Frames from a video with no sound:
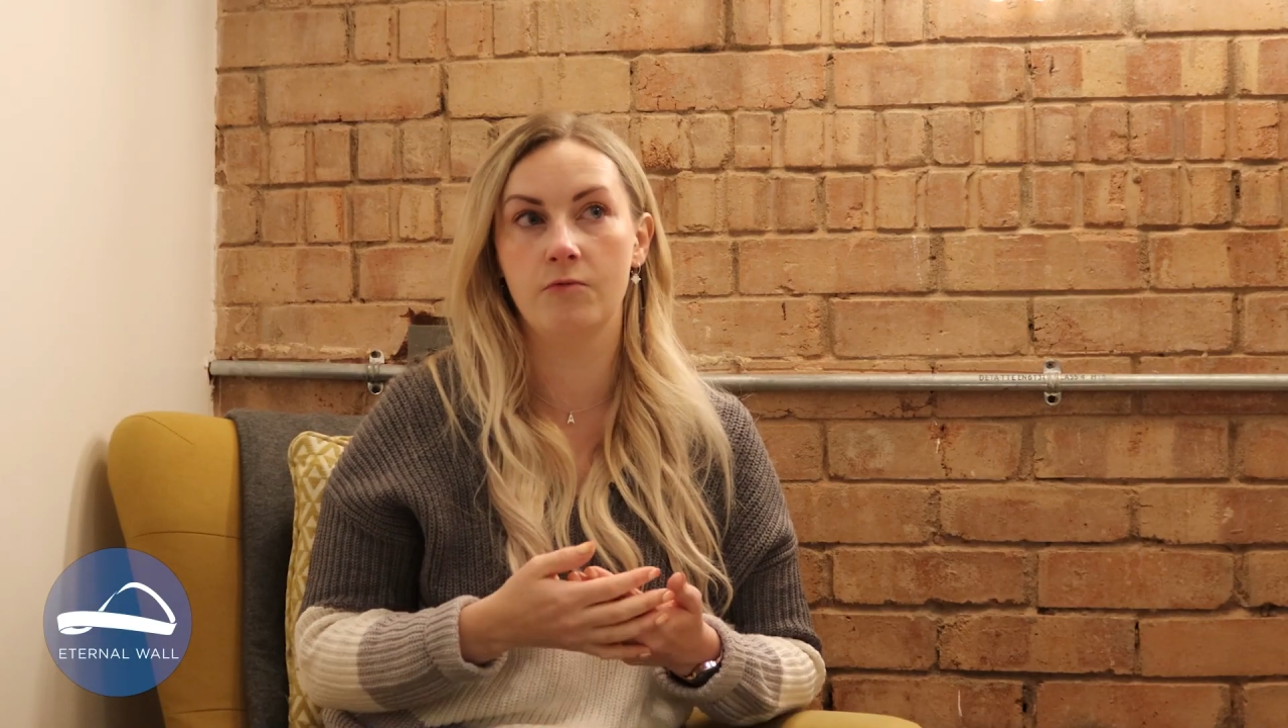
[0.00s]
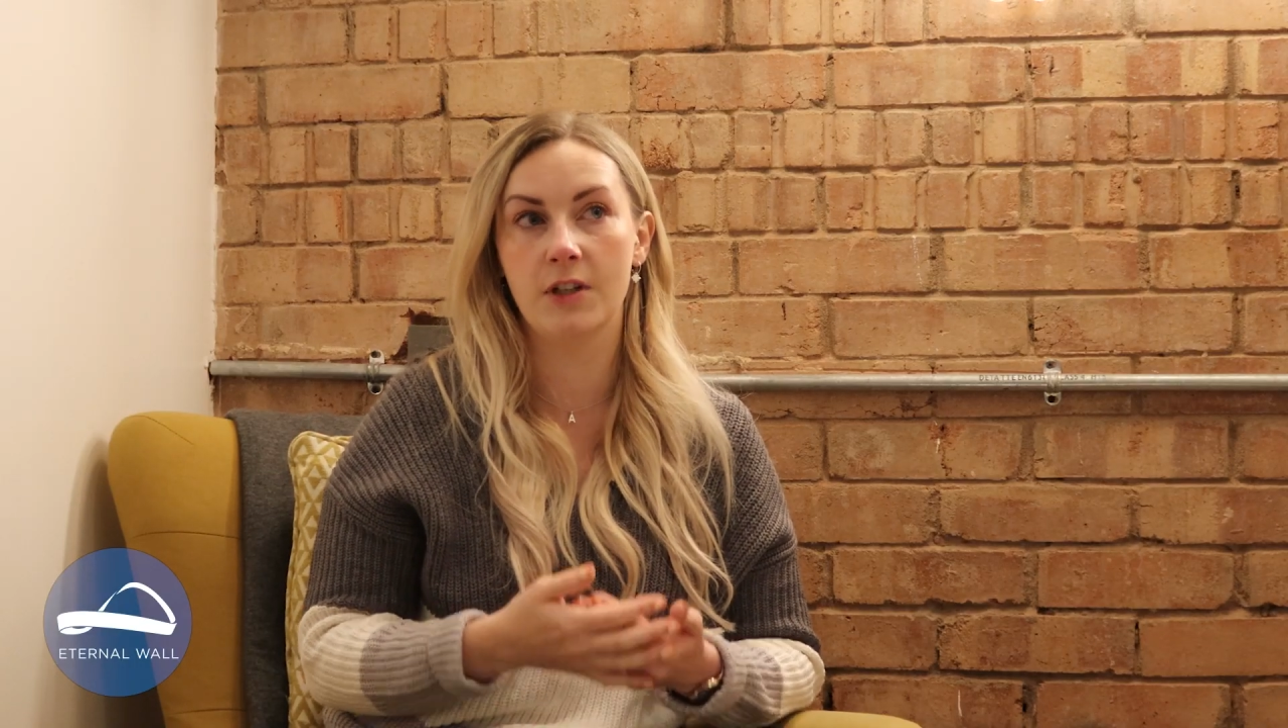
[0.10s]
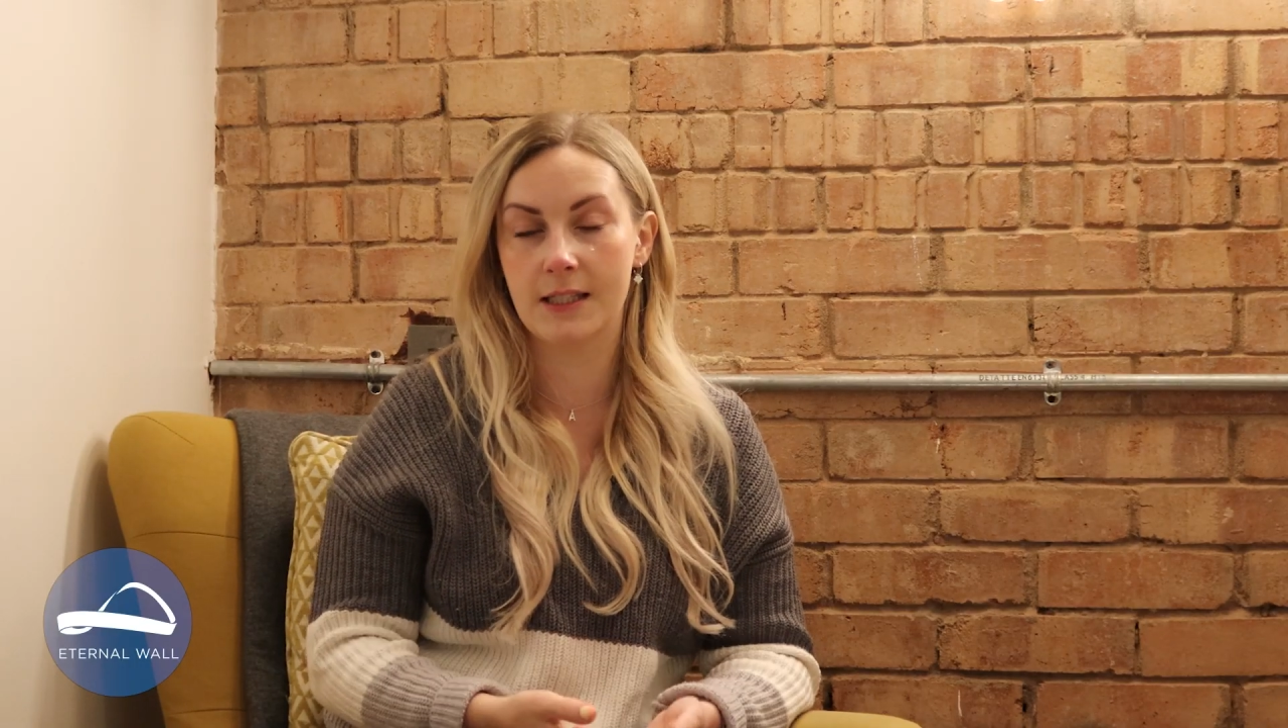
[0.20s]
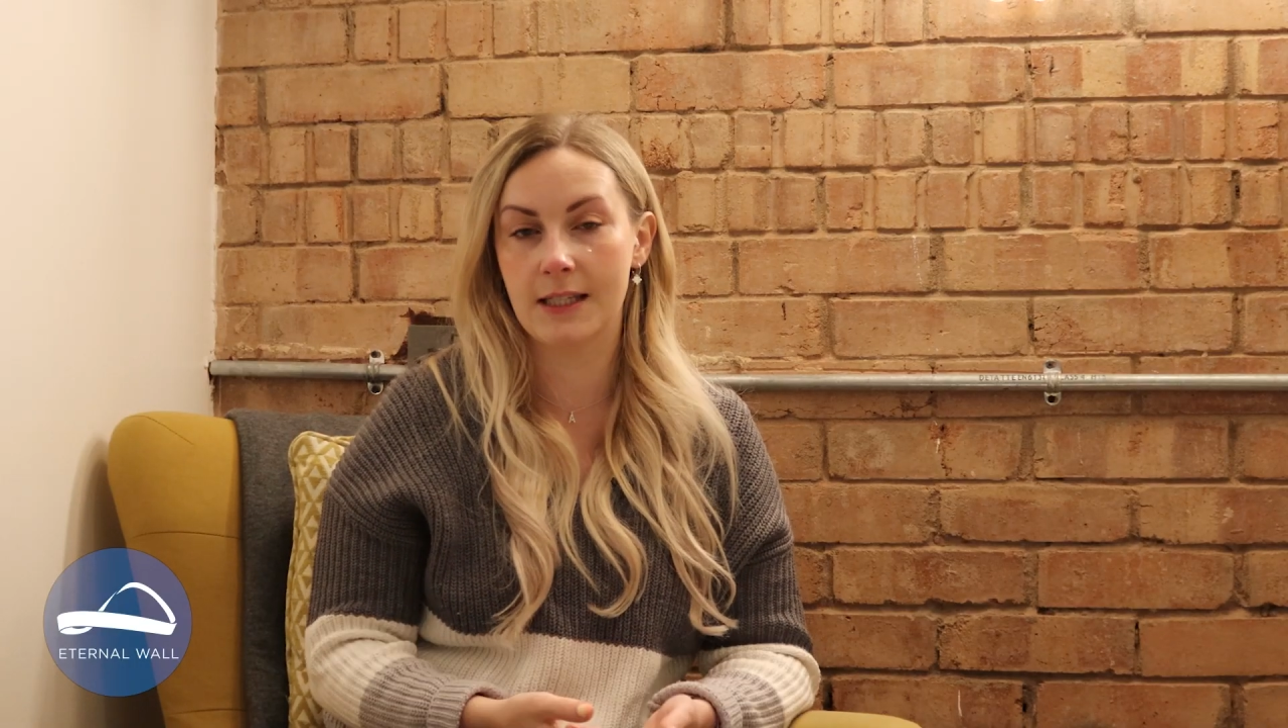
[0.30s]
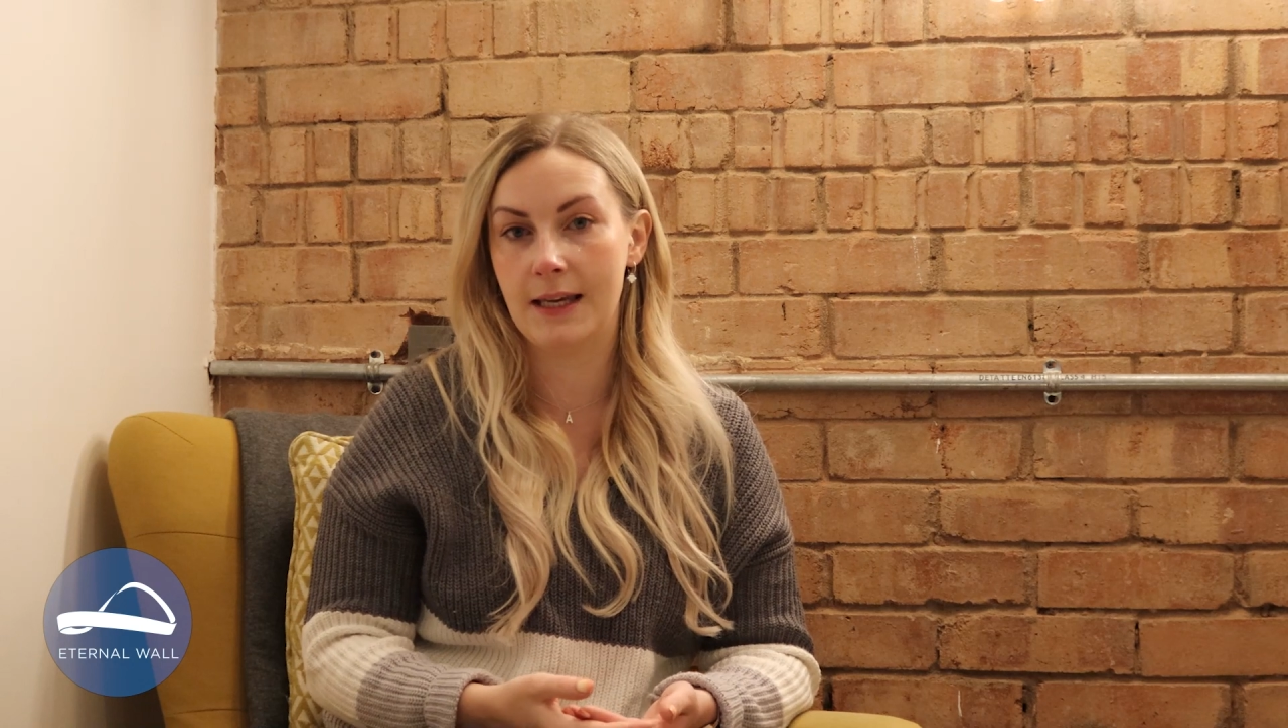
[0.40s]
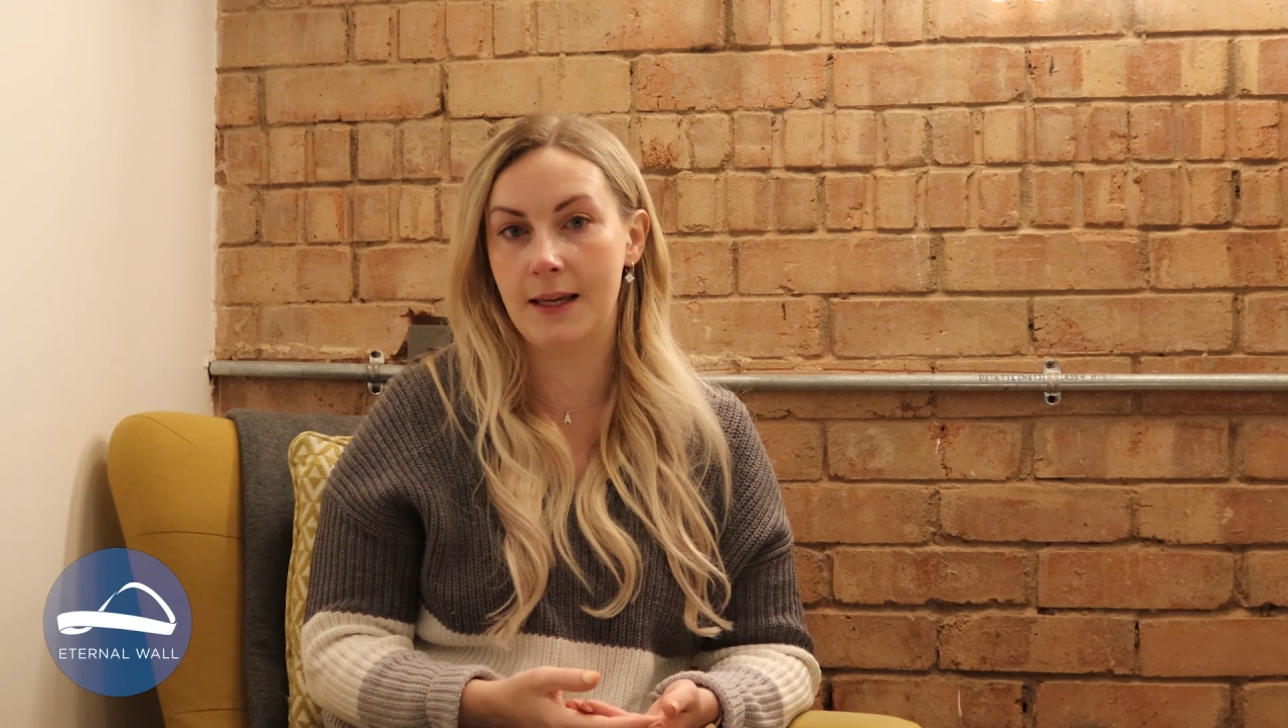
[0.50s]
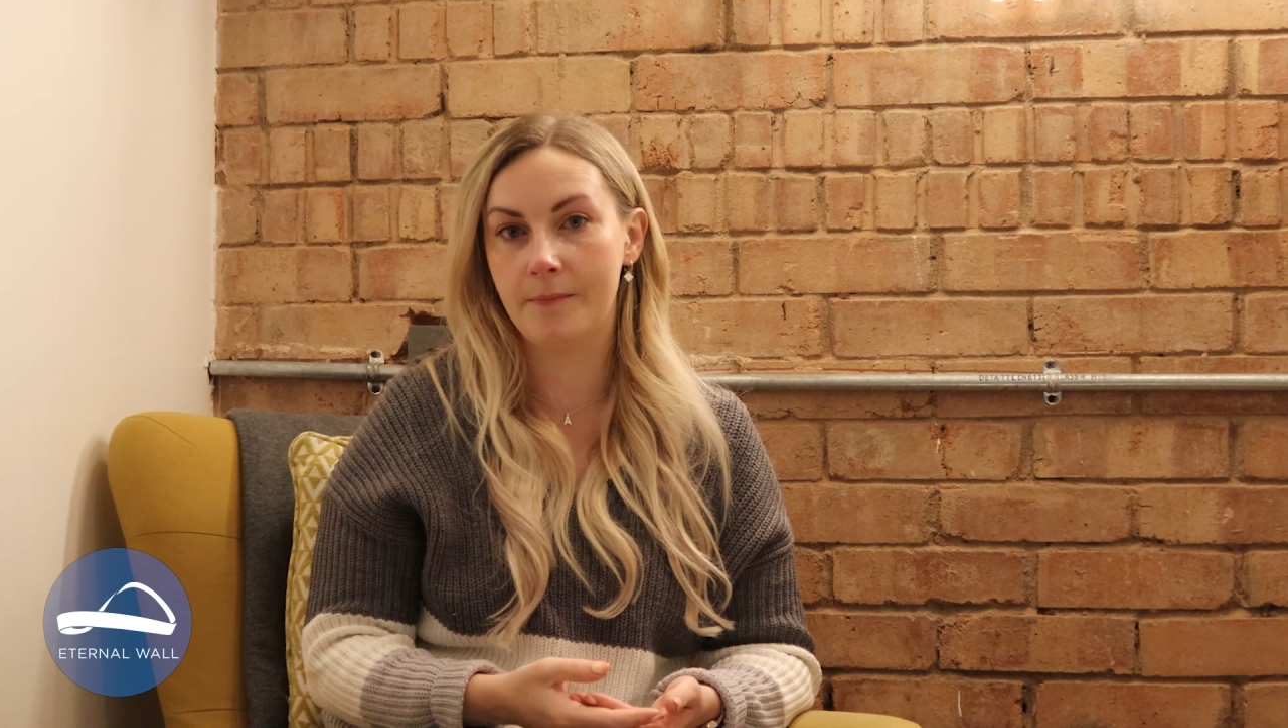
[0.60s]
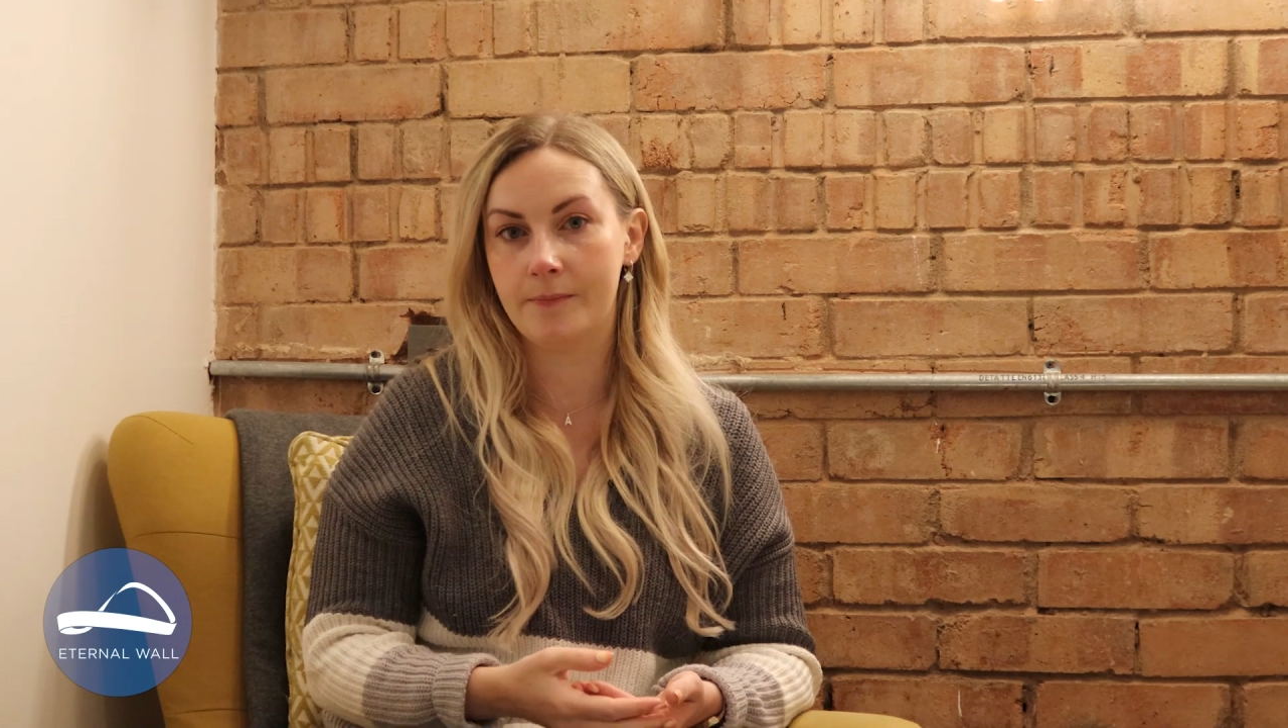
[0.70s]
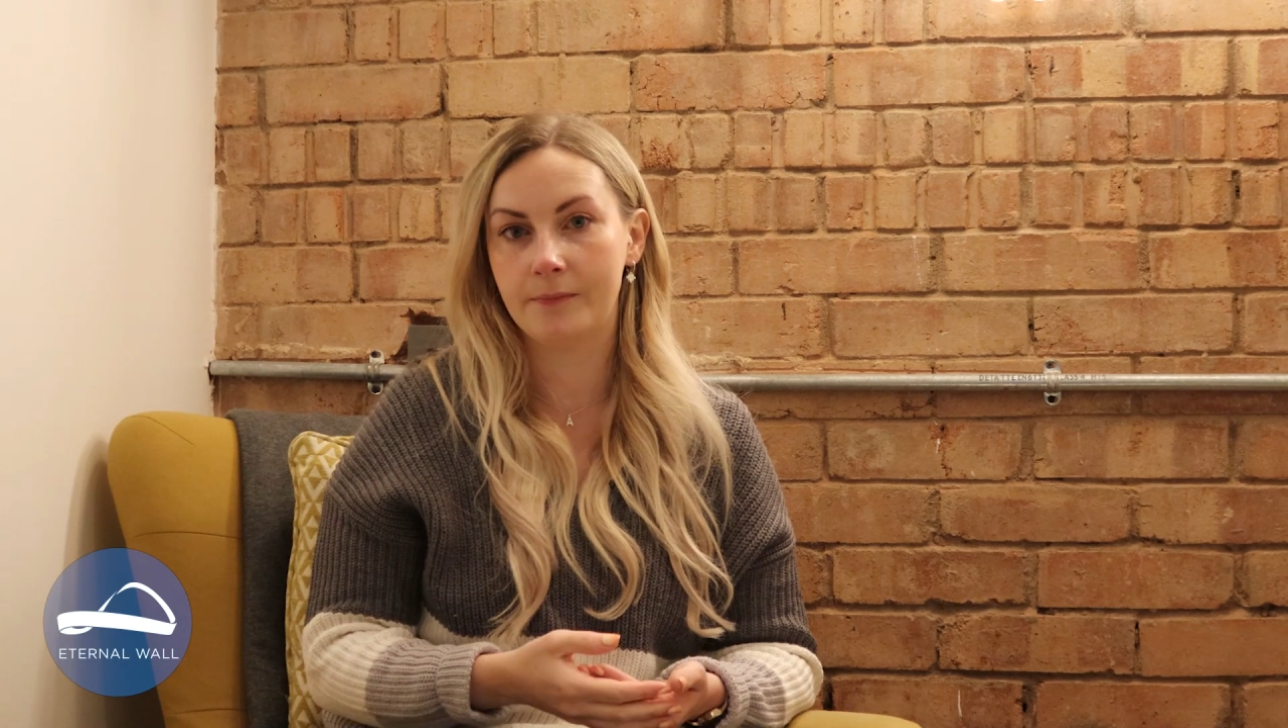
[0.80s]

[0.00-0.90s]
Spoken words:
risky